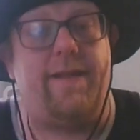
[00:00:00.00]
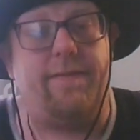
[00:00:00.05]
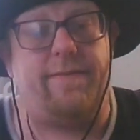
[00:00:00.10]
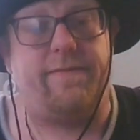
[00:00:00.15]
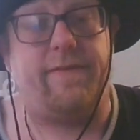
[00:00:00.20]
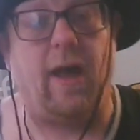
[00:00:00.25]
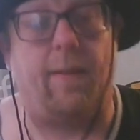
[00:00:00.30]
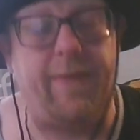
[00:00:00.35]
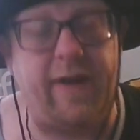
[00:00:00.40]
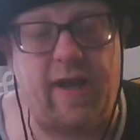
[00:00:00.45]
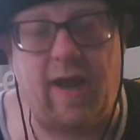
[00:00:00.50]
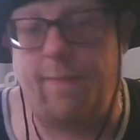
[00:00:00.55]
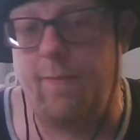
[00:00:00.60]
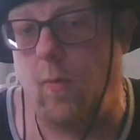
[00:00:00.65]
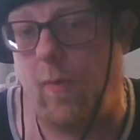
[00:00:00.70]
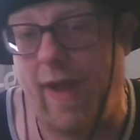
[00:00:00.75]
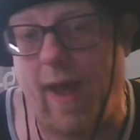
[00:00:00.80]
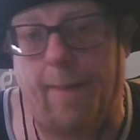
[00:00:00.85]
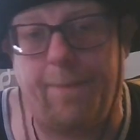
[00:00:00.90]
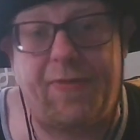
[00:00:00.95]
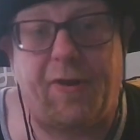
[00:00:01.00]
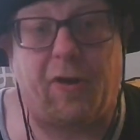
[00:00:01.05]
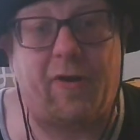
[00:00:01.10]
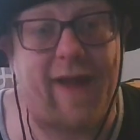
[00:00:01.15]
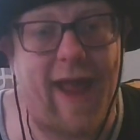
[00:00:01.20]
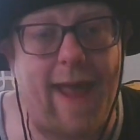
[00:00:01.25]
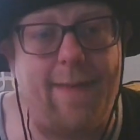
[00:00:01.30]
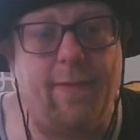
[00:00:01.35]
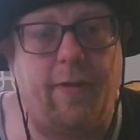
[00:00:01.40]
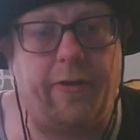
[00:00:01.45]
WWE up their
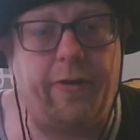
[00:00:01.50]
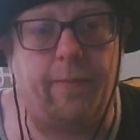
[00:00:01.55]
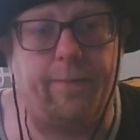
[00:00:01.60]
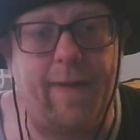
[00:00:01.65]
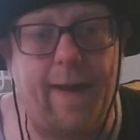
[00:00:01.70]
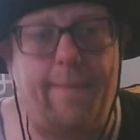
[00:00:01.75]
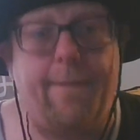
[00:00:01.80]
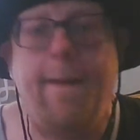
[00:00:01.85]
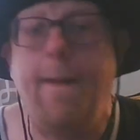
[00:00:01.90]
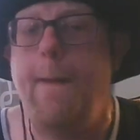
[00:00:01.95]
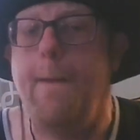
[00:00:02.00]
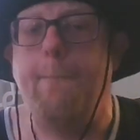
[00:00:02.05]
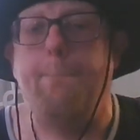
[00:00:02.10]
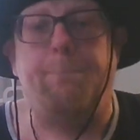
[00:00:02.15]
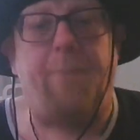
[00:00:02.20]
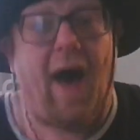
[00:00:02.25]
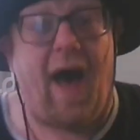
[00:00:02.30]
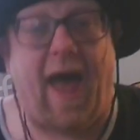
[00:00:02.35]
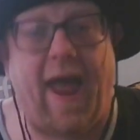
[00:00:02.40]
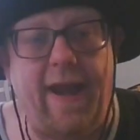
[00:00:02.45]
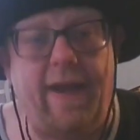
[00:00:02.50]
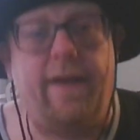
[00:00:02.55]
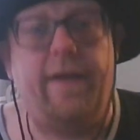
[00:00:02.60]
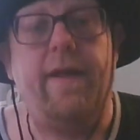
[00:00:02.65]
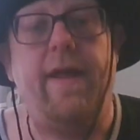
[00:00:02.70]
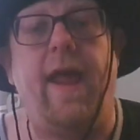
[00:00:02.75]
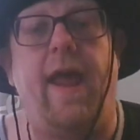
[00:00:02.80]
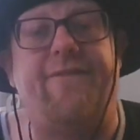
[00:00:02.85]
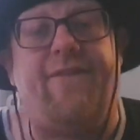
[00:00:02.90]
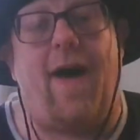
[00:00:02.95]
game a little bit. But
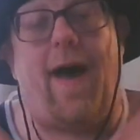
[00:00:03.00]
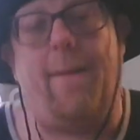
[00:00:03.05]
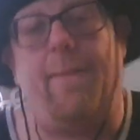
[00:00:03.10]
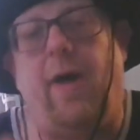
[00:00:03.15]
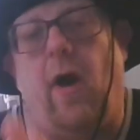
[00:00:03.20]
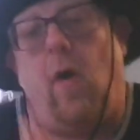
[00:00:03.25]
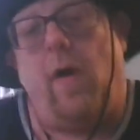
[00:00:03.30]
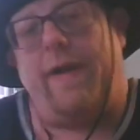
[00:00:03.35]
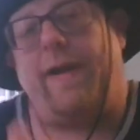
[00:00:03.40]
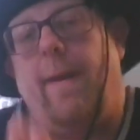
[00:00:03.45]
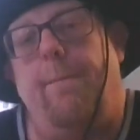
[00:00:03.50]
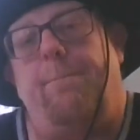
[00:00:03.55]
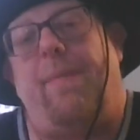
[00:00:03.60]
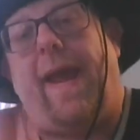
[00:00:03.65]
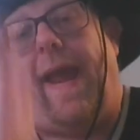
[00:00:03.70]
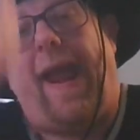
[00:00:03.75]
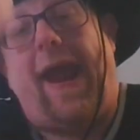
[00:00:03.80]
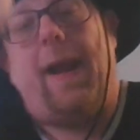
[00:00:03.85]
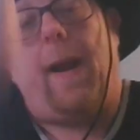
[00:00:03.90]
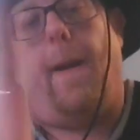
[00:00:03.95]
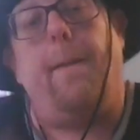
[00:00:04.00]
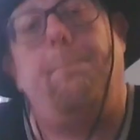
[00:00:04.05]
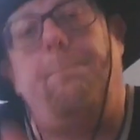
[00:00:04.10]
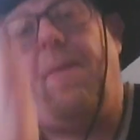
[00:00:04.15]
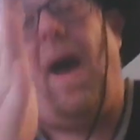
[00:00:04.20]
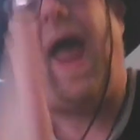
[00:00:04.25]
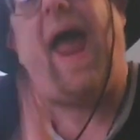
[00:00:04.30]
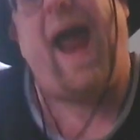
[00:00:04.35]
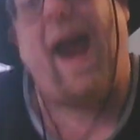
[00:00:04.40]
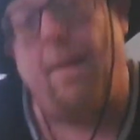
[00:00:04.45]
if I'm going to be an
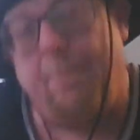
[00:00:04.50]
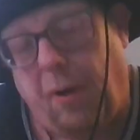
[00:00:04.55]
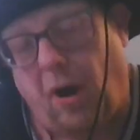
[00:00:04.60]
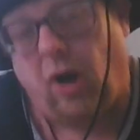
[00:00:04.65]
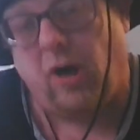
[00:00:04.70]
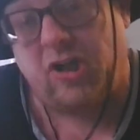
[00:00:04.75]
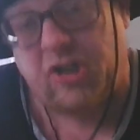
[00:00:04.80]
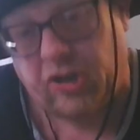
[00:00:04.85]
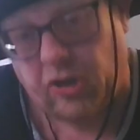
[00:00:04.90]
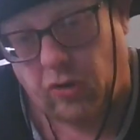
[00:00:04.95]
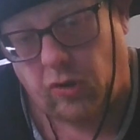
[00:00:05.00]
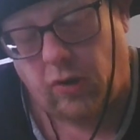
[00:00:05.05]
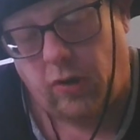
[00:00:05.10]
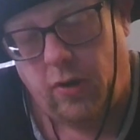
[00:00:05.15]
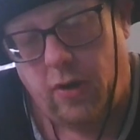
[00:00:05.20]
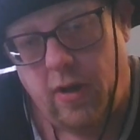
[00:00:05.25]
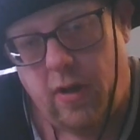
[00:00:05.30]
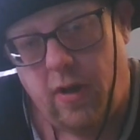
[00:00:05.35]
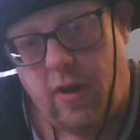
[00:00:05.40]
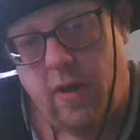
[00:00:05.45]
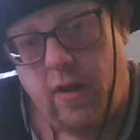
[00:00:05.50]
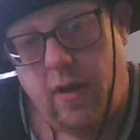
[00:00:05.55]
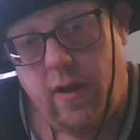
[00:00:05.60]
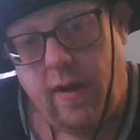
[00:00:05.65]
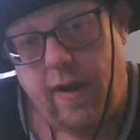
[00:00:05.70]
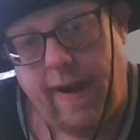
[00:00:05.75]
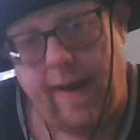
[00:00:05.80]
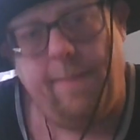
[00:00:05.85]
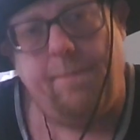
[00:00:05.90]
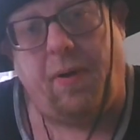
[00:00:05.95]
impartial,
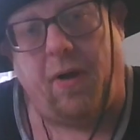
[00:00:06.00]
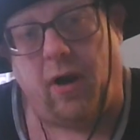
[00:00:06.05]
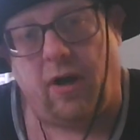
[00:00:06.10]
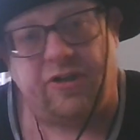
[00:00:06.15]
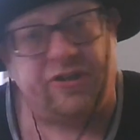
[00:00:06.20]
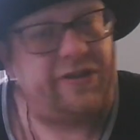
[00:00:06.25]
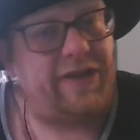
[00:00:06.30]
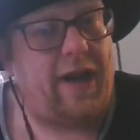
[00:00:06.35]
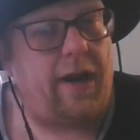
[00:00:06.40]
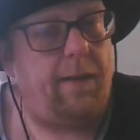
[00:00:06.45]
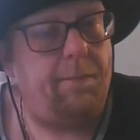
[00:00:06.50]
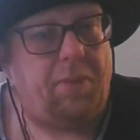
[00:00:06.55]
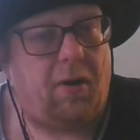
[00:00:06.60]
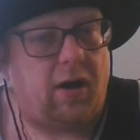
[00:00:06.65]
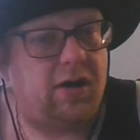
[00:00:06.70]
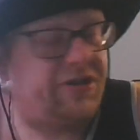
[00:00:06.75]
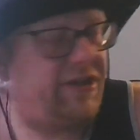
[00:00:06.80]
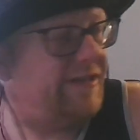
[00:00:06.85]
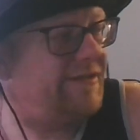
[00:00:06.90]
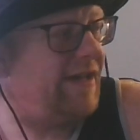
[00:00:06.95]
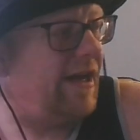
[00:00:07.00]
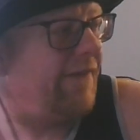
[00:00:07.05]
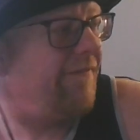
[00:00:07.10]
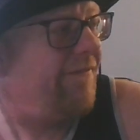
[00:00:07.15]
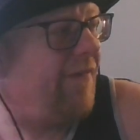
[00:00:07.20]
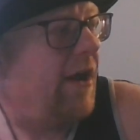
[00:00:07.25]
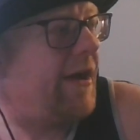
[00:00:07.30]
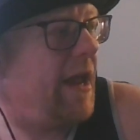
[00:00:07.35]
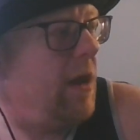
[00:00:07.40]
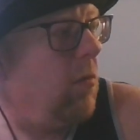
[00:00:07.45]
not unpartial, that's not a
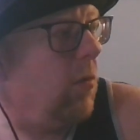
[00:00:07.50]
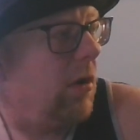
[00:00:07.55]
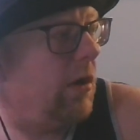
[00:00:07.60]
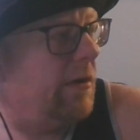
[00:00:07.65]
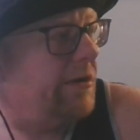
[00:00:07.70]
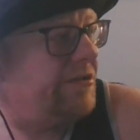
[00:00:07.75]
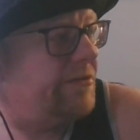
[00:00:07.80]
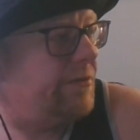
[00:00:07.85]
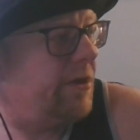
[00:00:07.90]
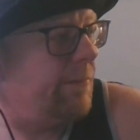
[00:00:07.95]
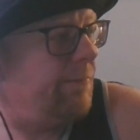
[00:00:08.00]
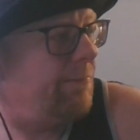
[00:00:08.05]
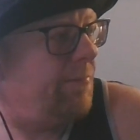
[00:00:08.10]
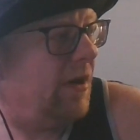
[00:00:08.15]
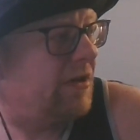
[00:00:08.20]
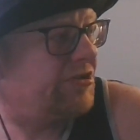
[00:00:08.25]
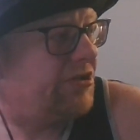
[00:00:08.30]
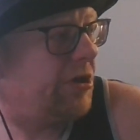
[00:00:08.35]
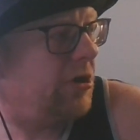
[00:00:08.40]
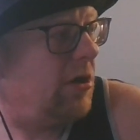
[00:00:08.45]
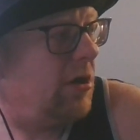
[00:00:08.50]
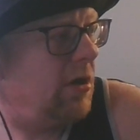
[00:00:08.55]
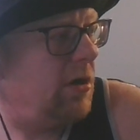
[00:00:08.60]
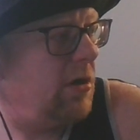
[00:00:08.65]
fucking word, Buster.